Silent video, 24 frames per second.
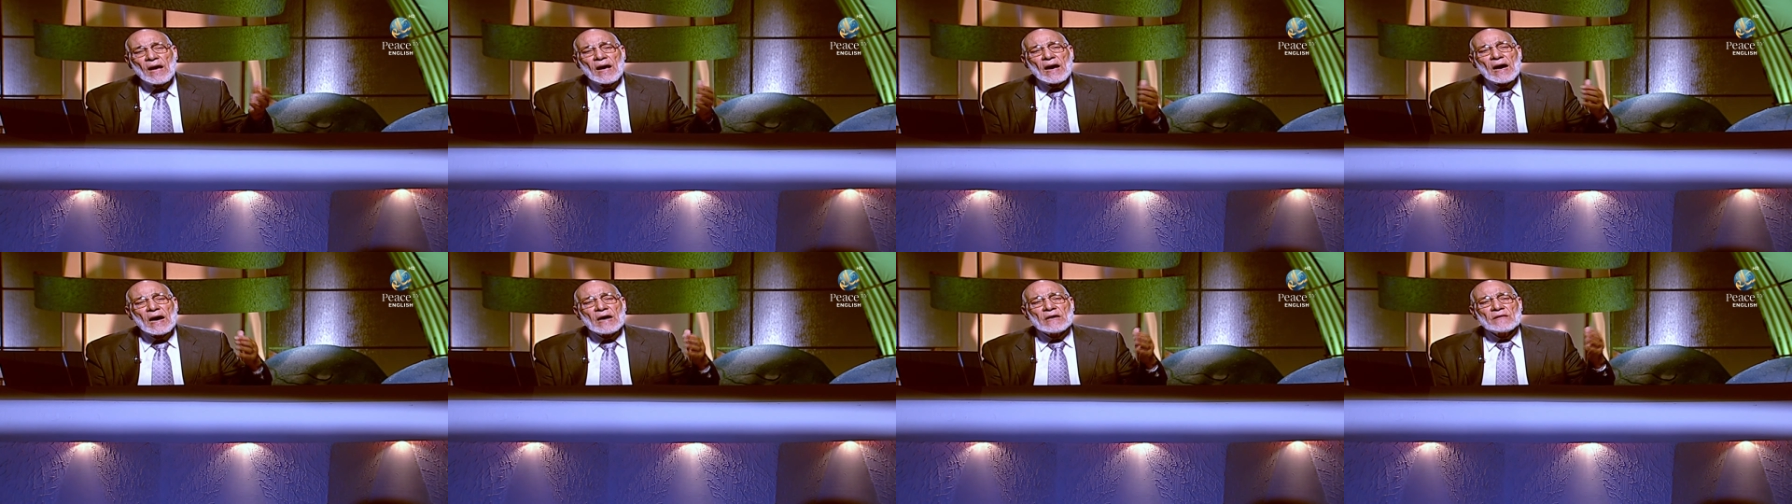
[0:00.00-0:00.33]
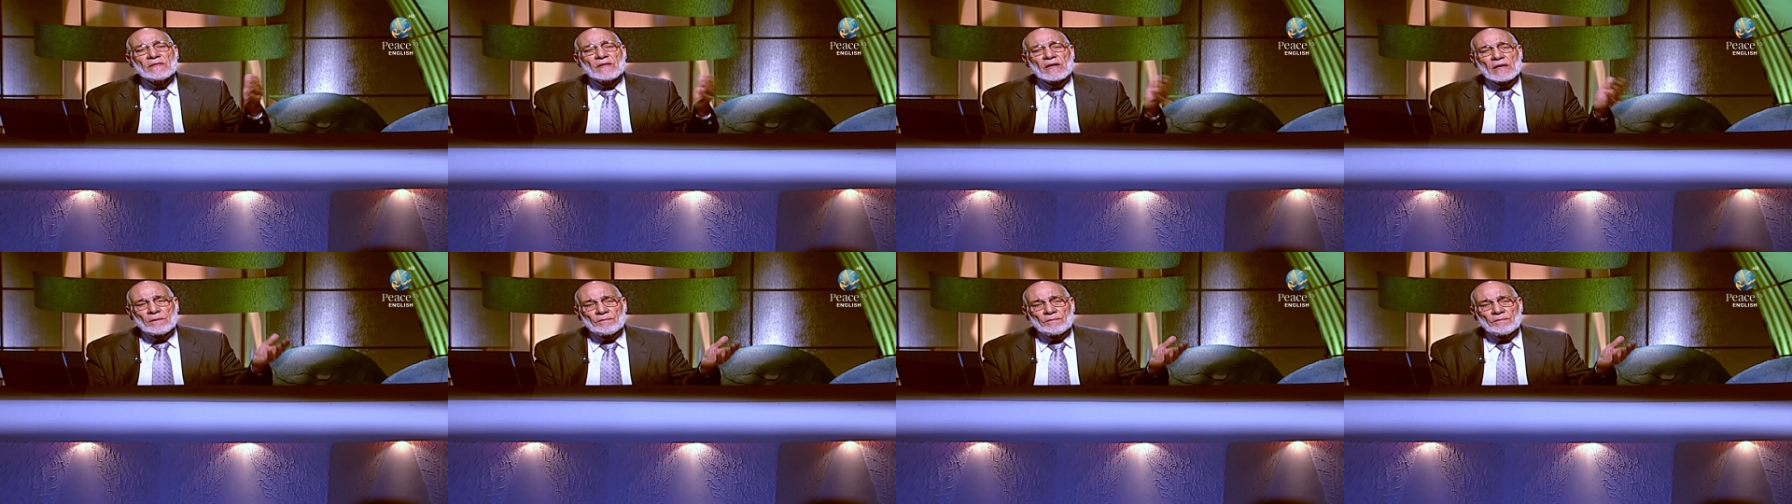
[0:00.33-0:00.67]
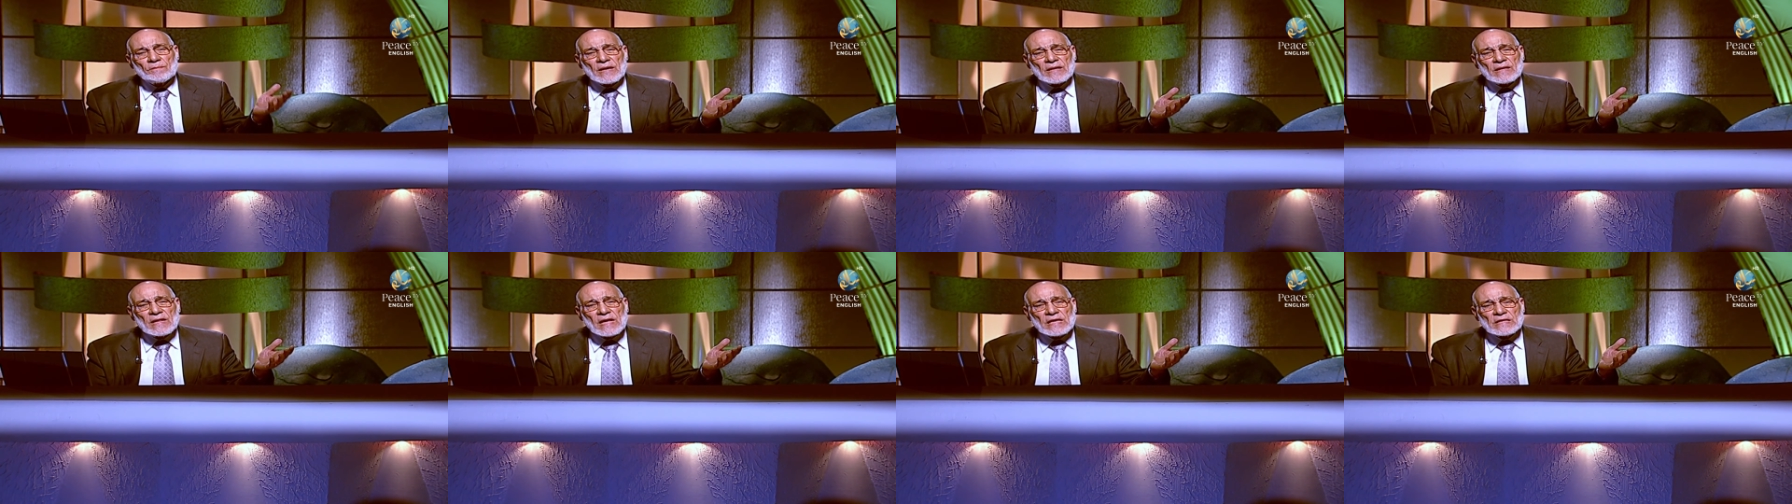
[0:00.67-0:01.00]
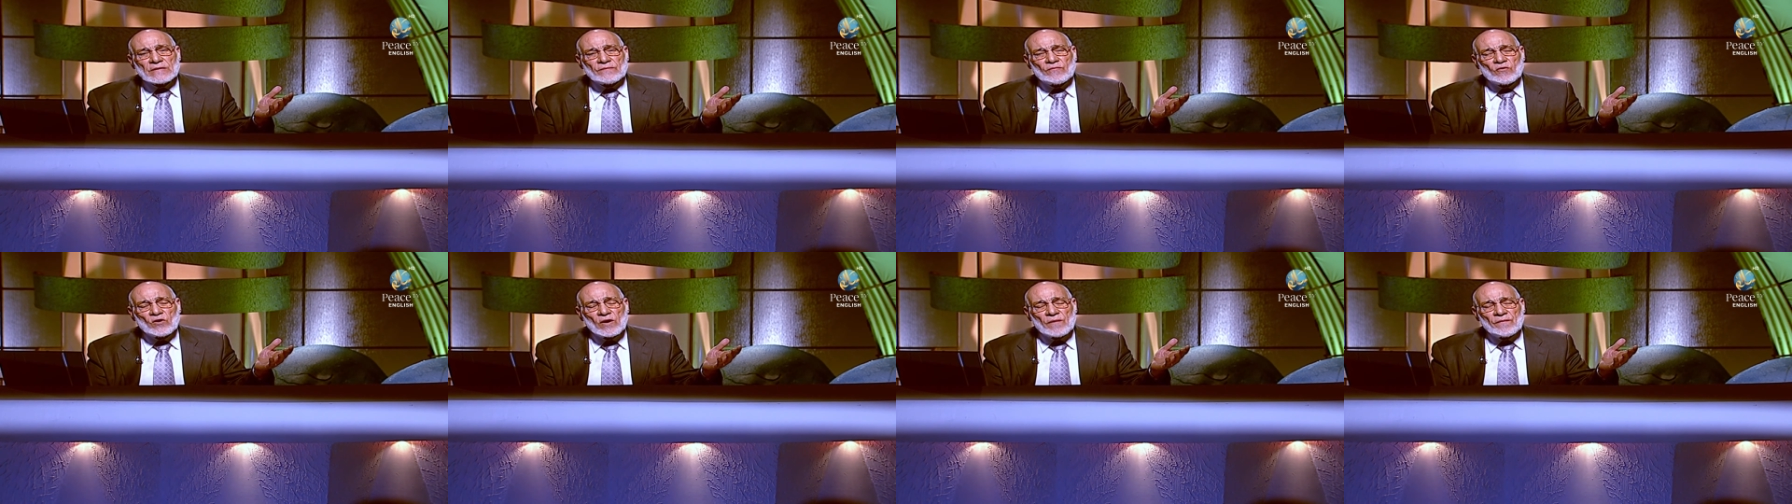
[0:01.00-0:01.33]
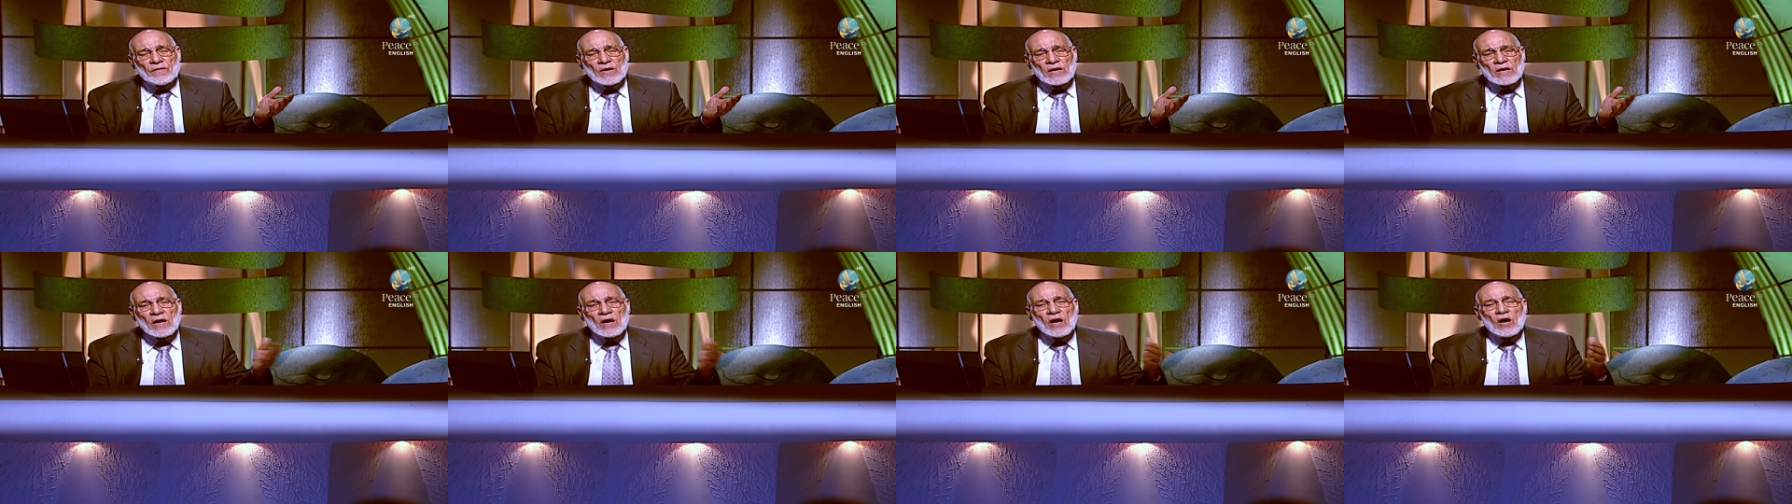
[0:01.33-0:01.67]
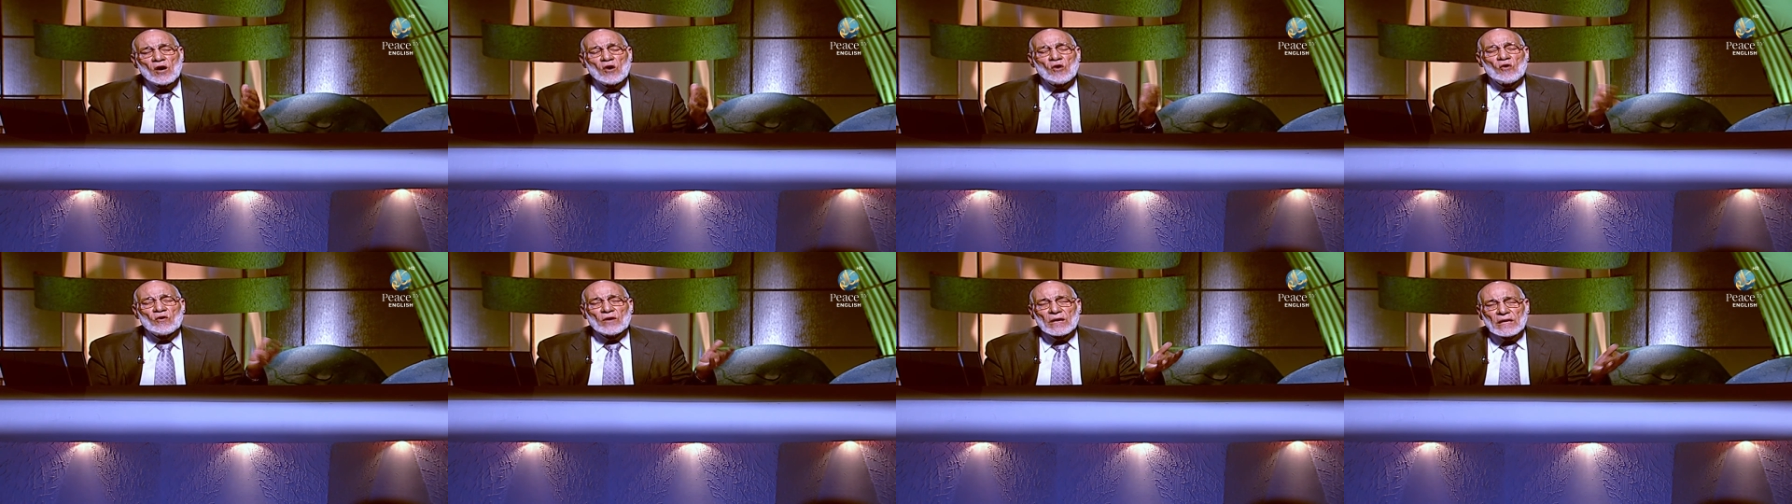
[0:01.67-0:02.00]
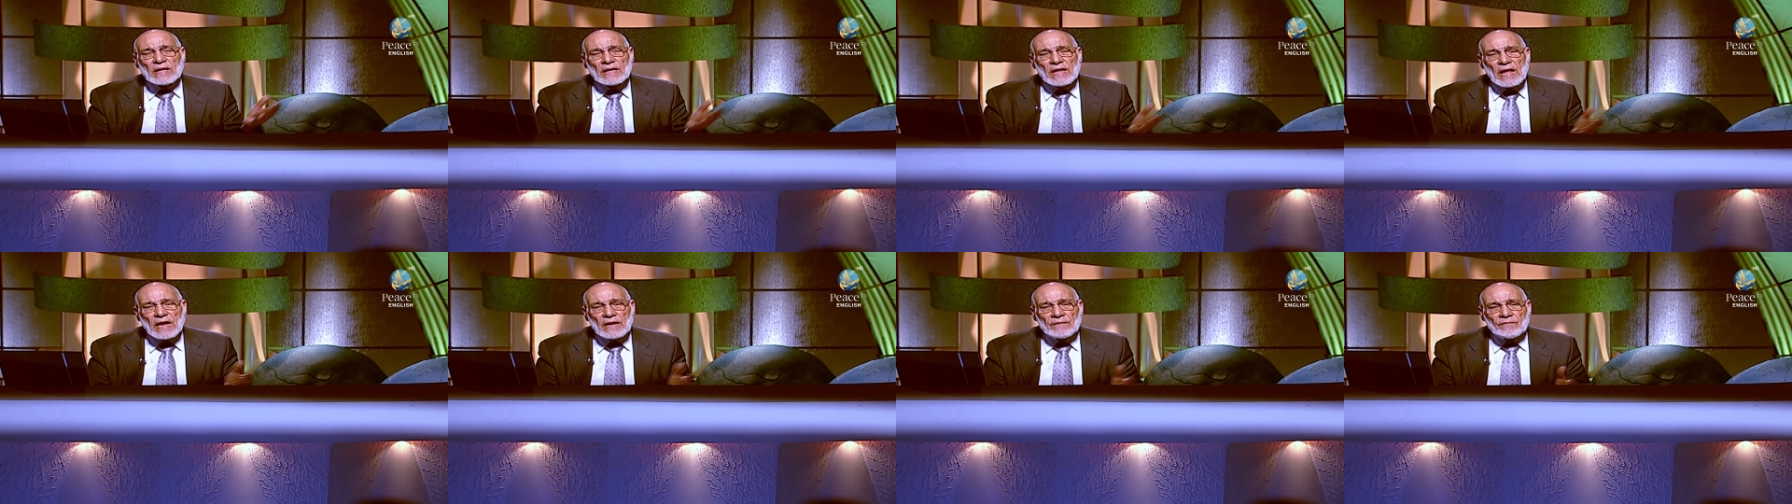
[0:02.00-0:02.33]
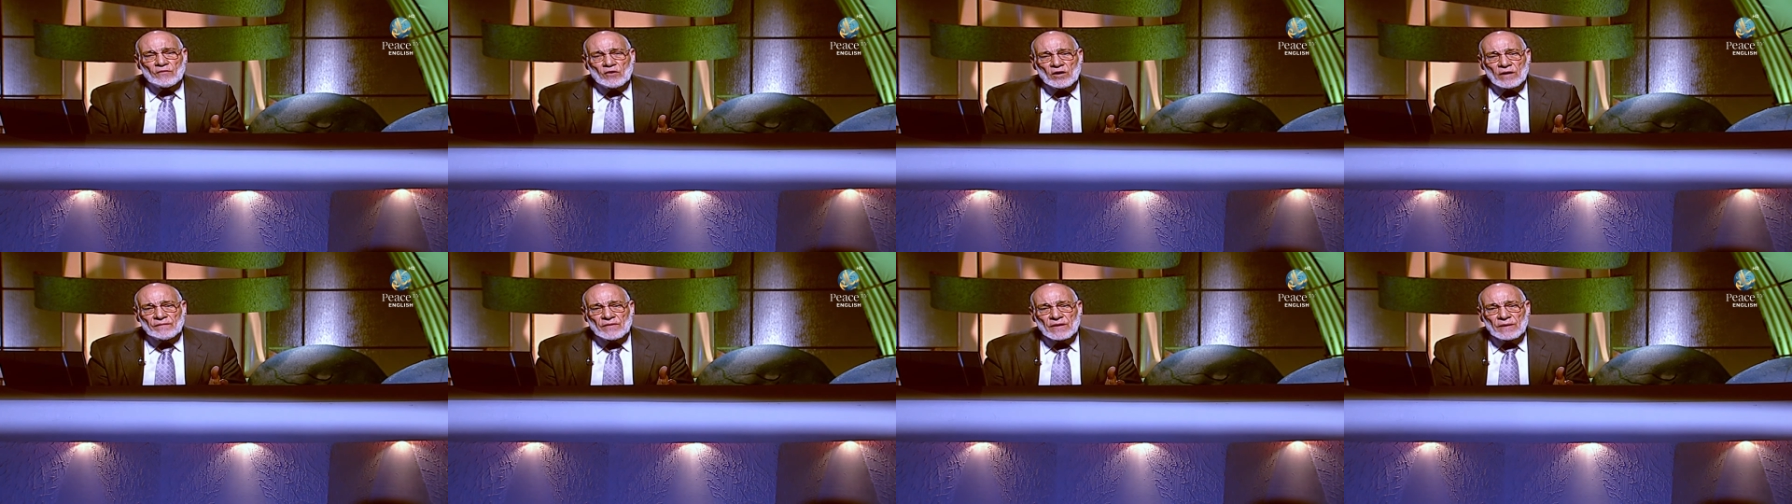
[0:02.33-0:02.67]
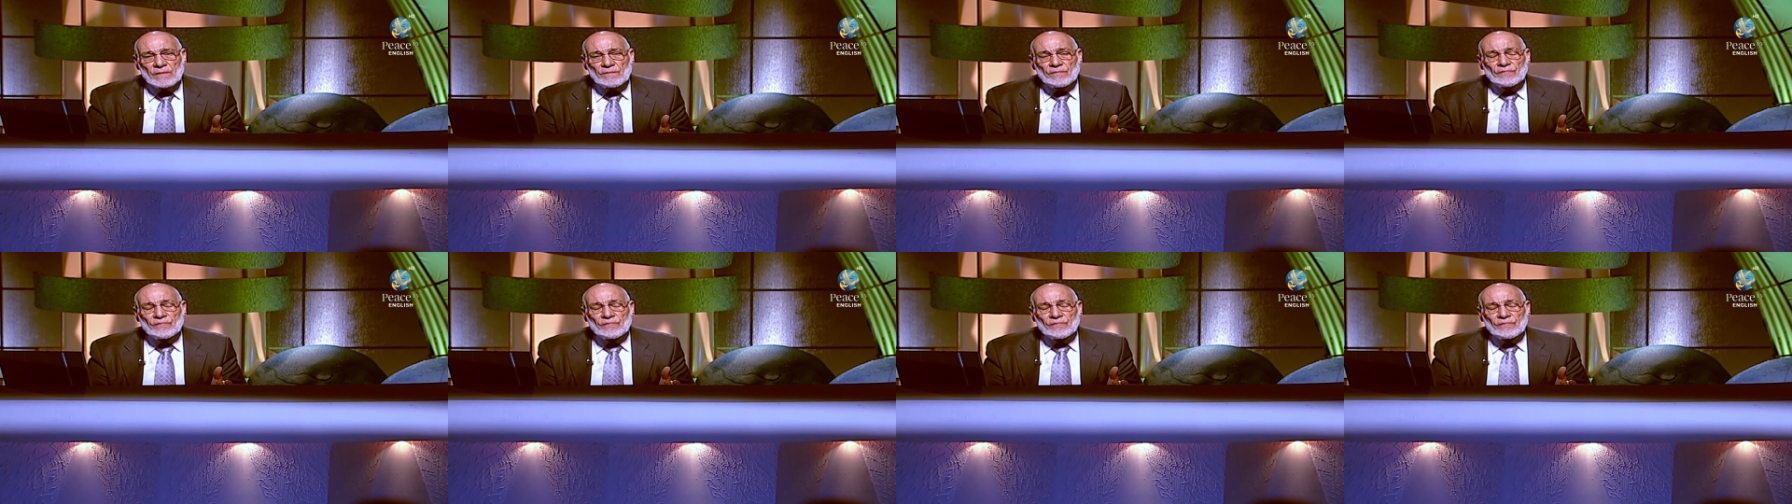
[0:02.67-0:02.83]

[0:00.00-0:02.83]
either in paradise forever or in hell forever.